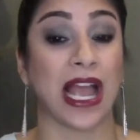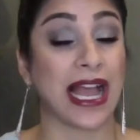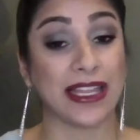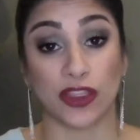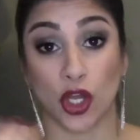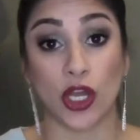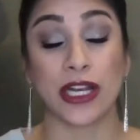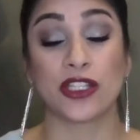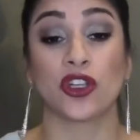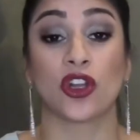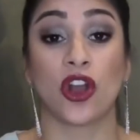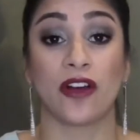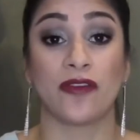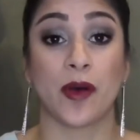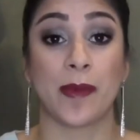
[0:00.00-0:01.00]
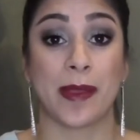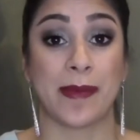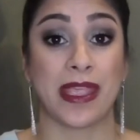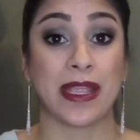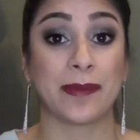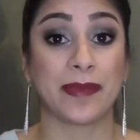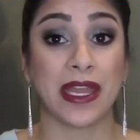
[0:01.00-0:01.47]
I thought I took off all my
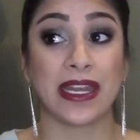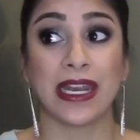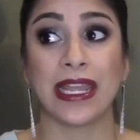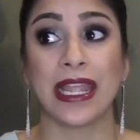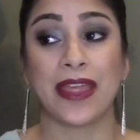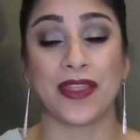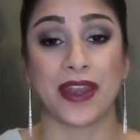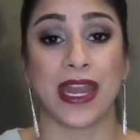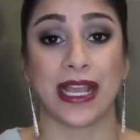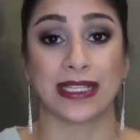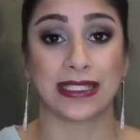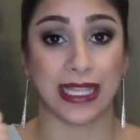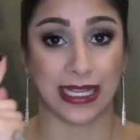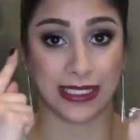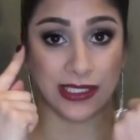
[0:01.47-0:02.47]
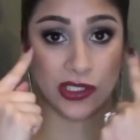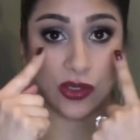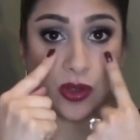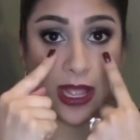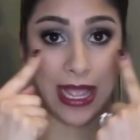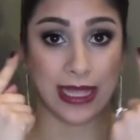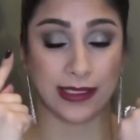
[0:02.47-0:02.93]
makeup that night, and the next day I
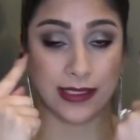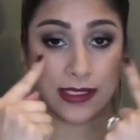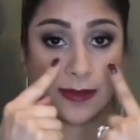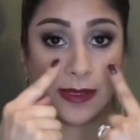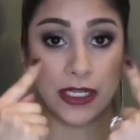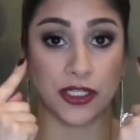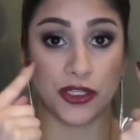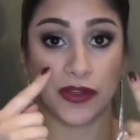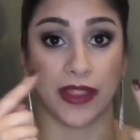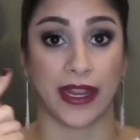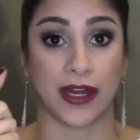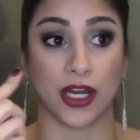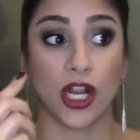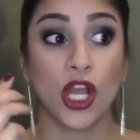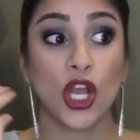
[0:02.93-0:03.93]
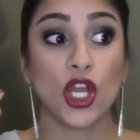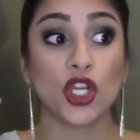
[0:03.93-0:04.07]
still had some under there.